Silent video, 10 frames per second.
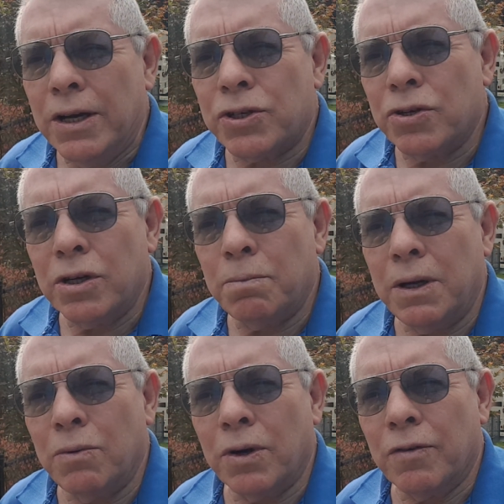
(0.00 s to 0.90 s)
it's going to
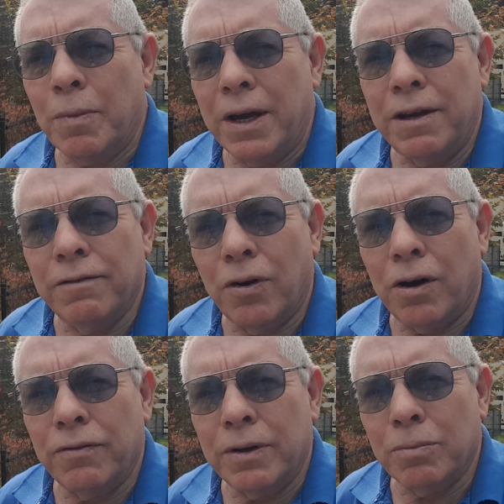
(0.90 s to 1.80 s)
be one of my
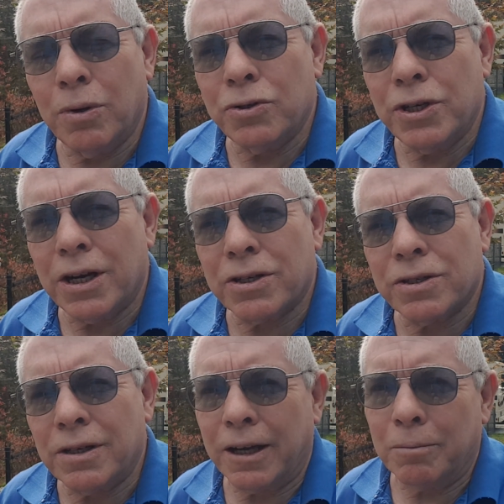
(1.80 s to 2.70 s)
evolving
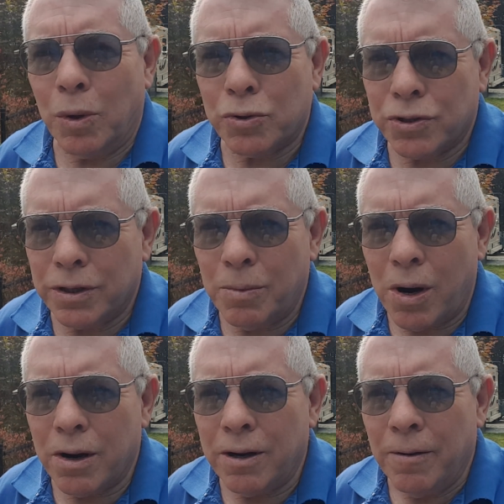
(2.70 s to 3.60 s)
projects, like most of them
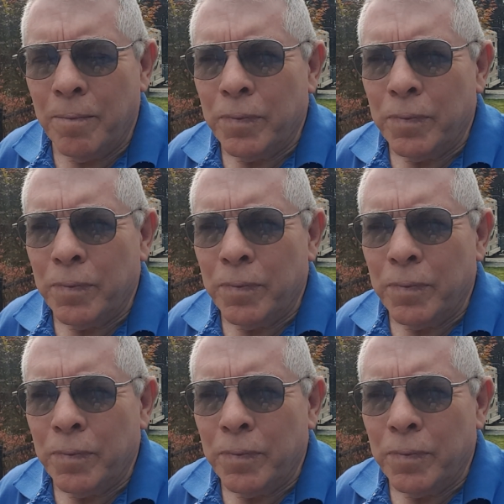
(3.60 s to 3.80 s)
are.